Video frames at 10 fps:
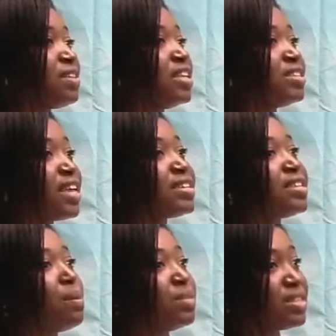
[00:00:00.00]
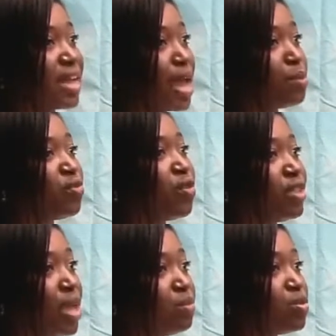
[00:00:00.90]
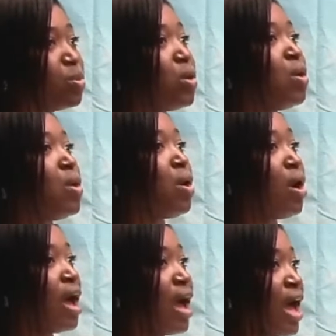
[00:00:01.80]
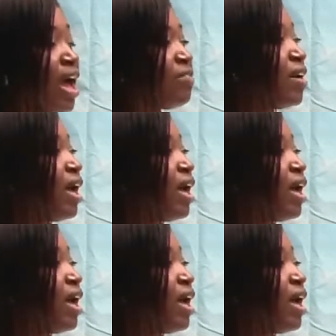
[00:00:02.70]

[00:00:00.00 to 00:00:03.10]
it takes some time for them to have